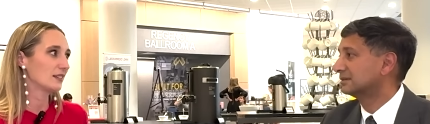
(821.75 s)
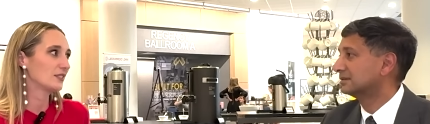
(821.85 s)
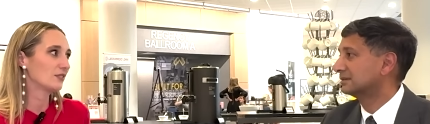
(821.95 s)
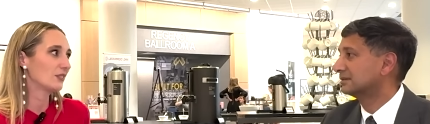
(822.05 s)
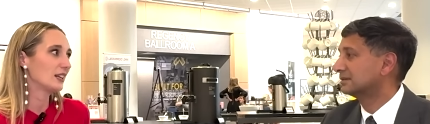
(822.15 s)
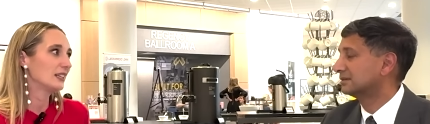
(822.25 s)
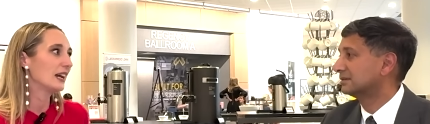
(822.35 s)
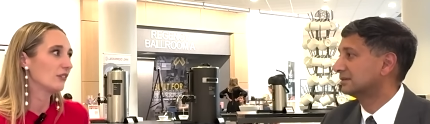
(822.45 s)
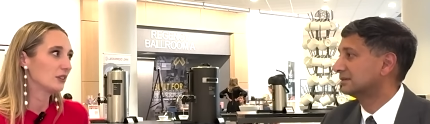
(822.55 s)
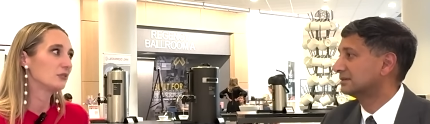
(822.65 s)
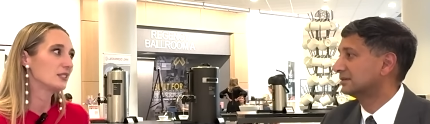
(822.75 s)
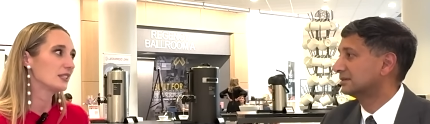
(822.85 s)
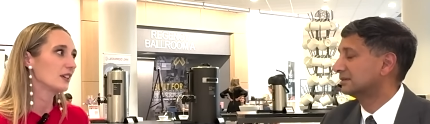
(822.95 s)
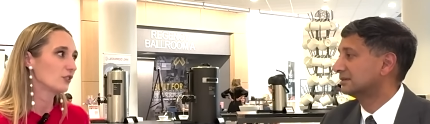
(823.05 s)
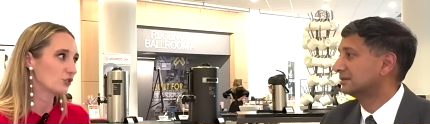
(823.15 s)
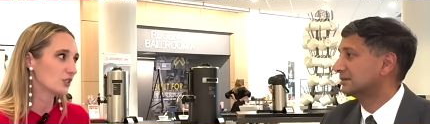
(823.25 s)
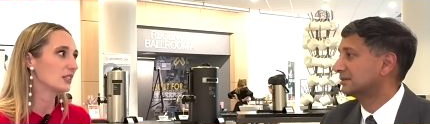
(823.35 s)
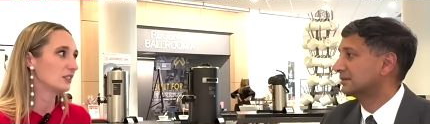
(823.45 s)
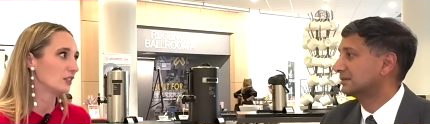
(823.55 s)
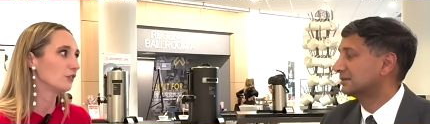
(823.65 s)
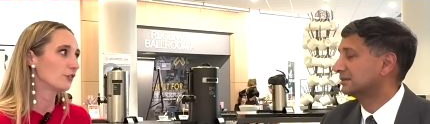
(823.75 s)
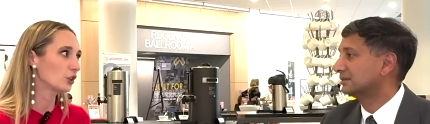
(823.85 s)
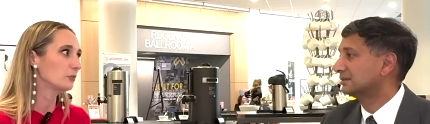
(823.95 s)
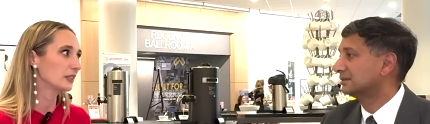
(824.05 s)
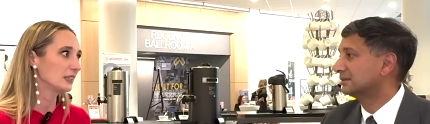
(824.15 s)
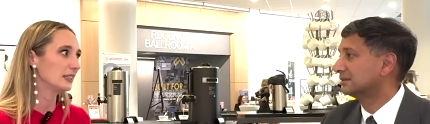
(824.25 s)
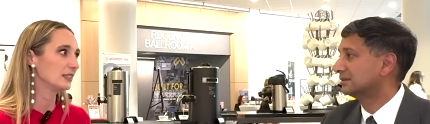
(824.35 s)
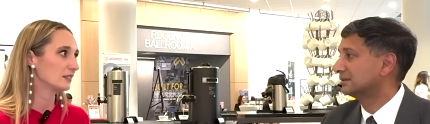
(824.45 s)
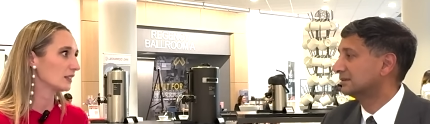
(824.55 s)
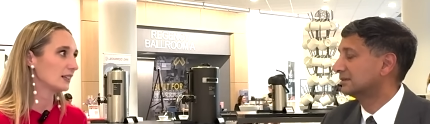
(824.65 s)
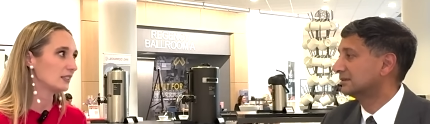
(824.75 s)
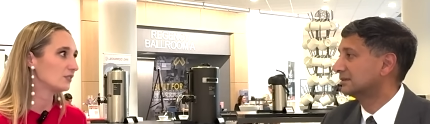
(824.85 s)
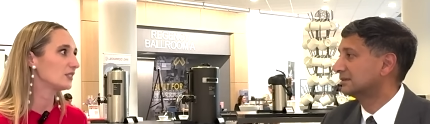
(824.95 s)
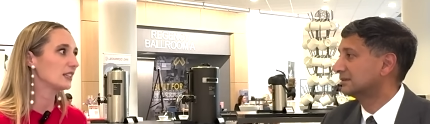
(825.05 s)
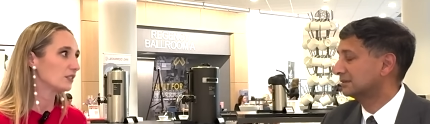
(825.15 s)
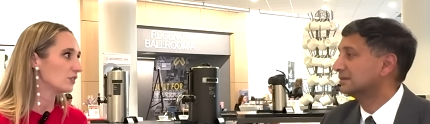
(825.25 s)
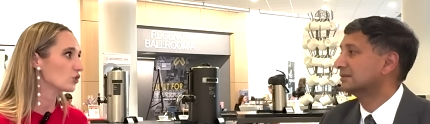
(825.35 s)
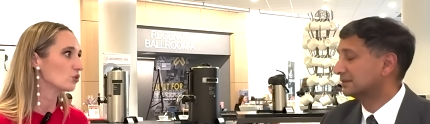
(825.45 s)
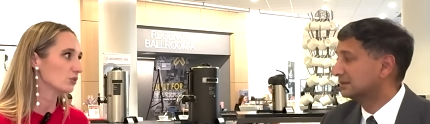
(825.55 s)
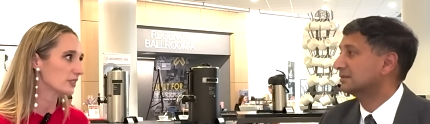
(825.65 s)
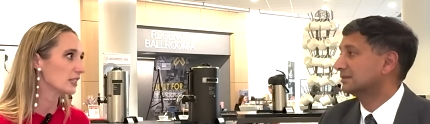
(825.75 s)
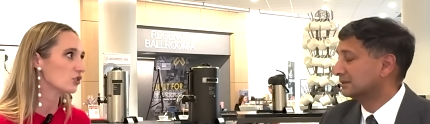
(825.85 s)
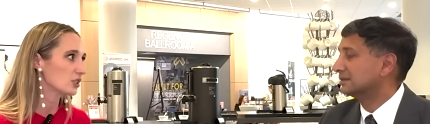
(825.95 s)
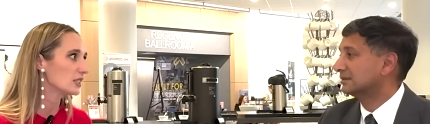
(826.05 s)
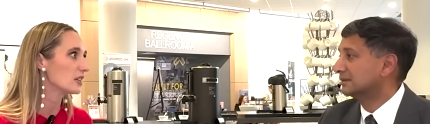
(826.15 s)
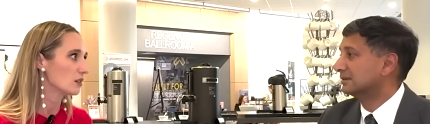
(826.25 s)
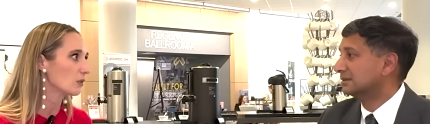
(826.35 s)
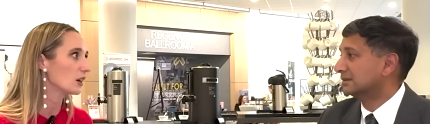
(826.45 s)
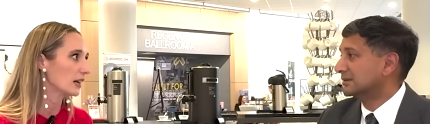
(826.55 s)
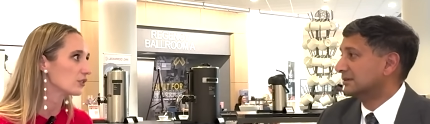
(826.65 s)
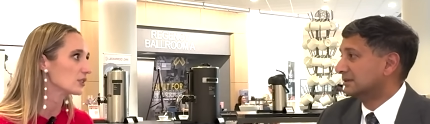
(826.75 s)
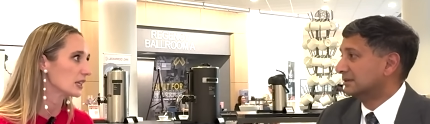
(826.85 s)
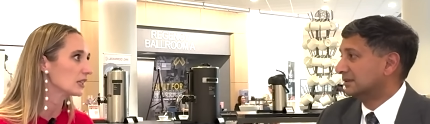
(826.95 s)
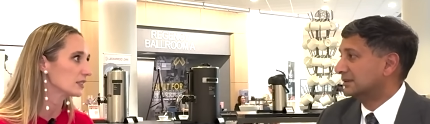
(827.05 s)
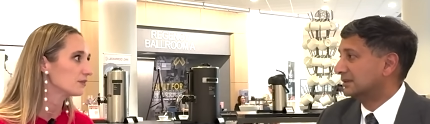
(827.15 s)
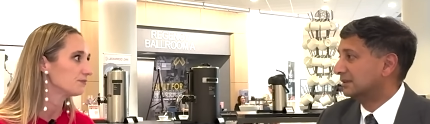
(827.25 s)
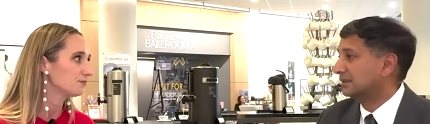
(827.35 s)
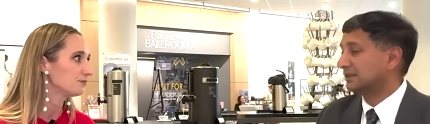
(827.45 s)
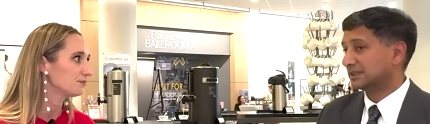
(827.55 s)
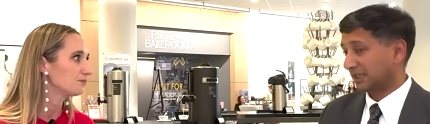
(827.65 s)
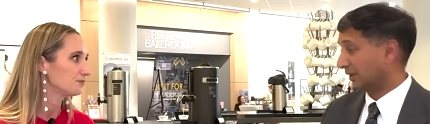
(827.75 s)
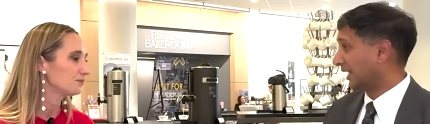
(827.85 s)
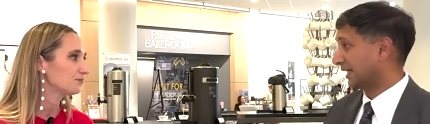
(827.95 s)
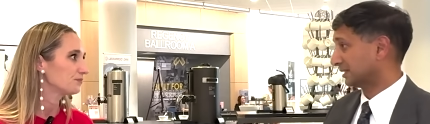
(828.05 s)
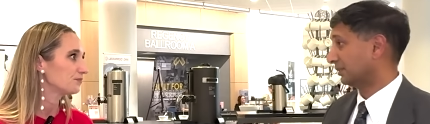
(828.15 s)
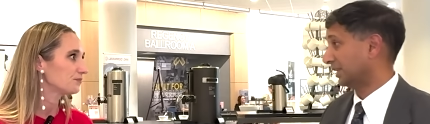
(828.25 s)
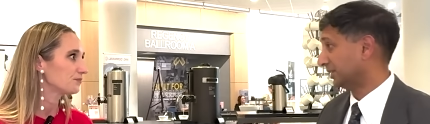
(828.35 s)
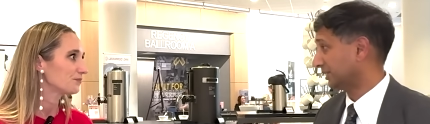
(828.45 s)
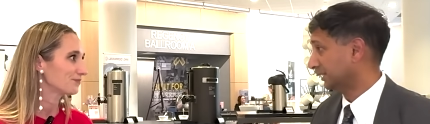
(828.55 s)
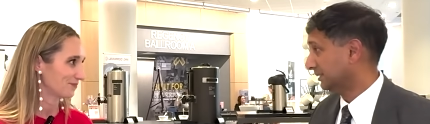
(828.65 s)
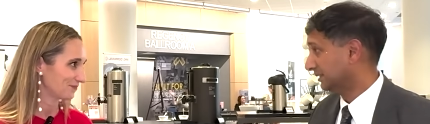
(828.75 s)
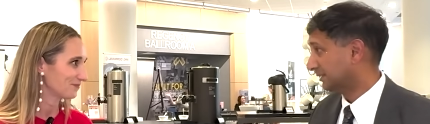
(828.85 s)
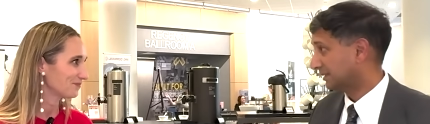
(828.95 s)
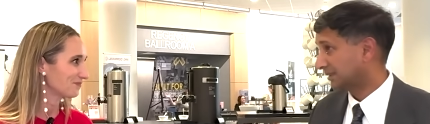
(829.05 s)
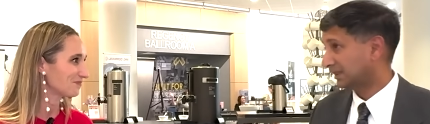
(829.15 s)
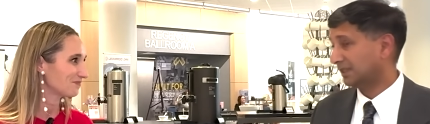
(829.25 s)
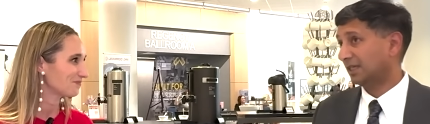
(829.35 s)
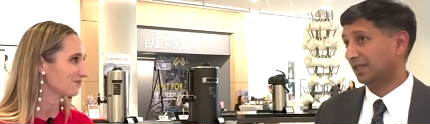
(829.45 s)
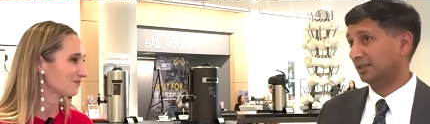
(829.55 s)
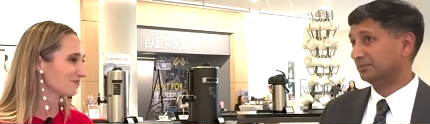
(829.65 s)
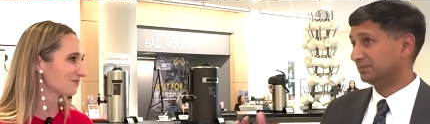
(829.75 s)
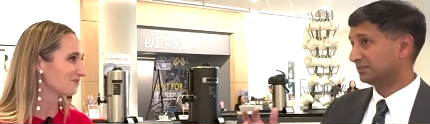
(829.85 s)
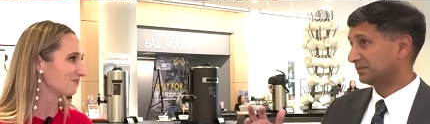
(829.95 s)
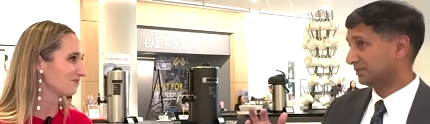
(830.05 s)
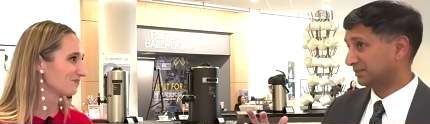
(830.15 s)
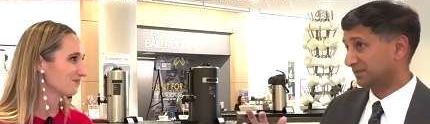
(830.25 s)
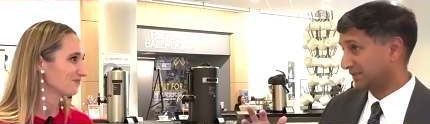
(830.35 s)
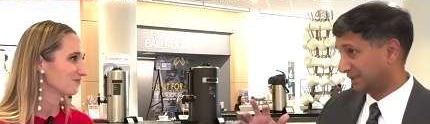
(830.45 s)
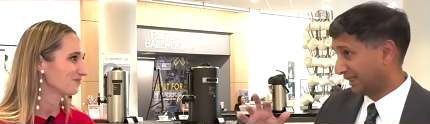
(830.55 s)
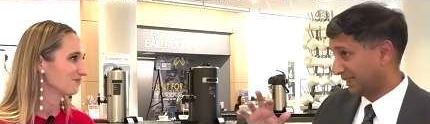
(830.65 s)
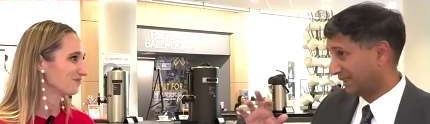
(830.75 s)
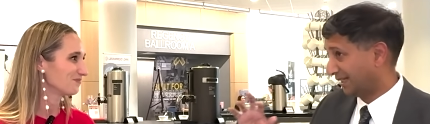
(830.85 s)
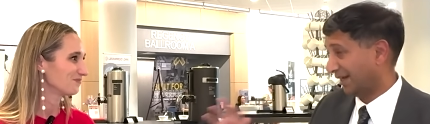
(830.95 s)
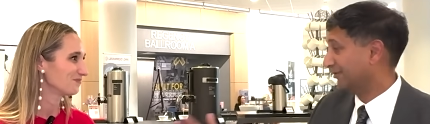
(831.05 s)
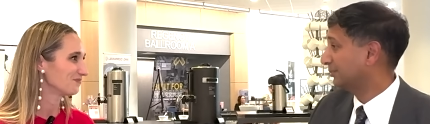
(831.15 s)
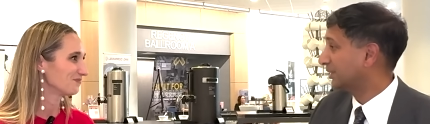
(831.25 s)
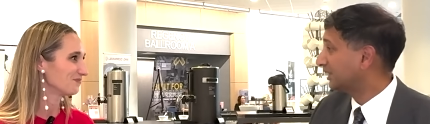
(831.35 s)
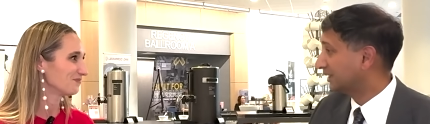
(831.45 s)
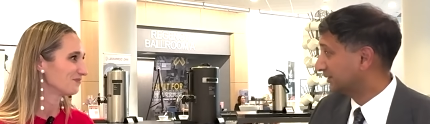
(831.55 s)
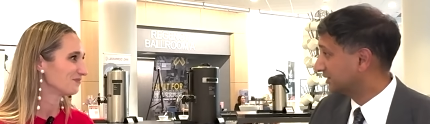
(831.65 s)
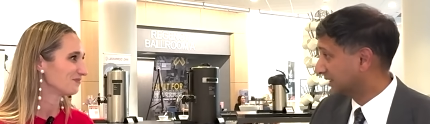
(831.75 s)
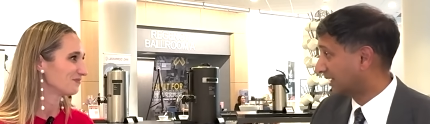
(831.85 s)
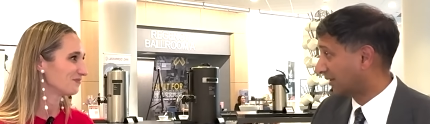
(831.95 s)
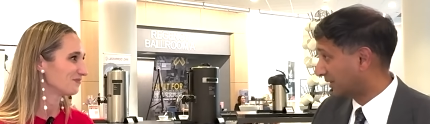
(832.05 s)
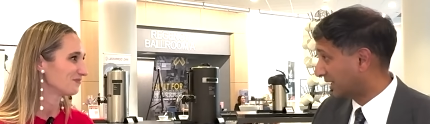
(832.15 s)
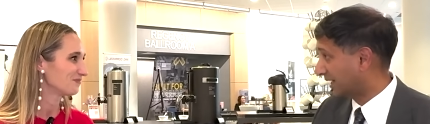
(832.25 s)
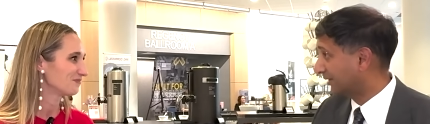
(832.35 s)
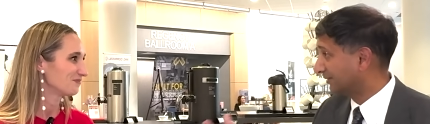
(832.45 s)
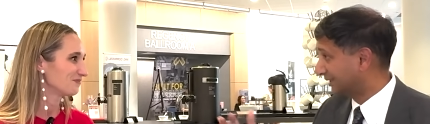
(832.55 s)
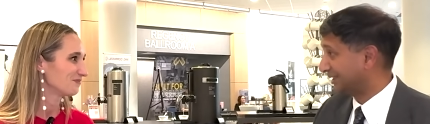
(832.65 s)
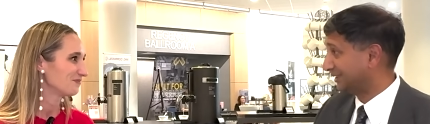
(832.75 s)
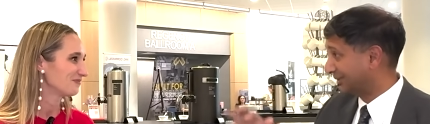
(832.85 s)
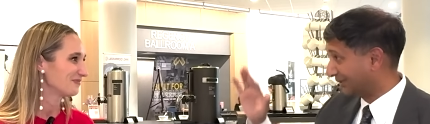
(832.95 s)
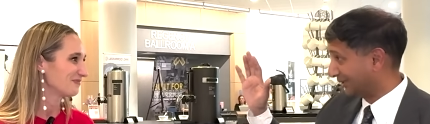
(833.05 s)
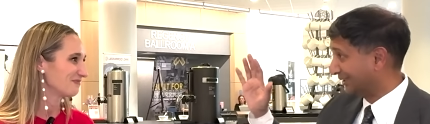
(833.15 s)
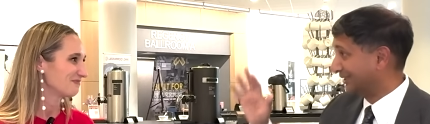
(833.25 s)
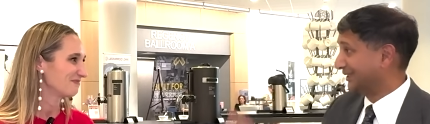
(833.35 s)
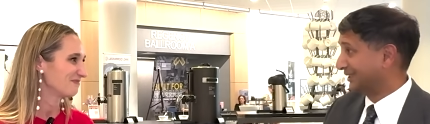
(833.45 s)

Speaker 1: as of right now, I would say they're standing firmly in kind of data visualization, data warehouse land.
Speaker 2: So, last question um, everybody knows Tara now, and you're